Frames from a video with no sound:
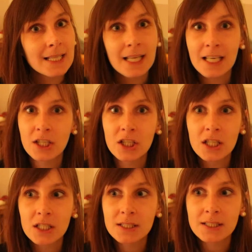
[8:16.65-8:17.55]
Like you
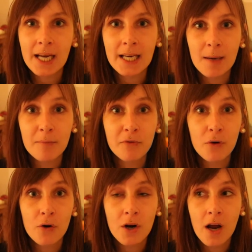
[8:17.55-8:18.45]
can sign up
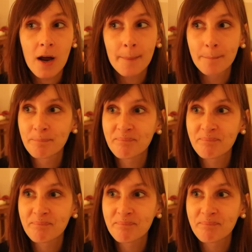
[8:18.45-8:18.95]
for a